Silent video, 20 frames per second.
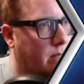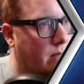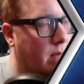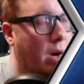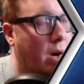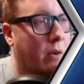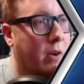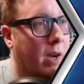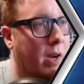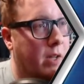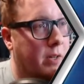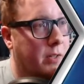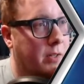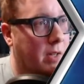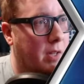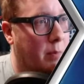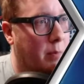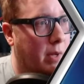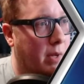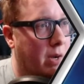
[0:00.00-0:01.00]
Okay, so
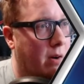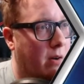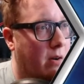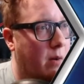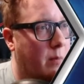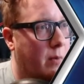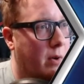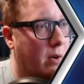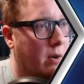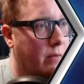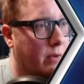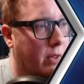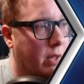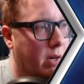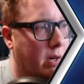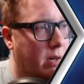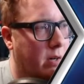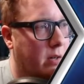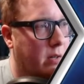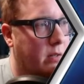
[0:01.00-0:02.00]
they play Armor over
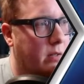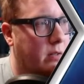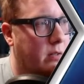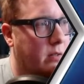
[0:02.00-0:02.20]
there.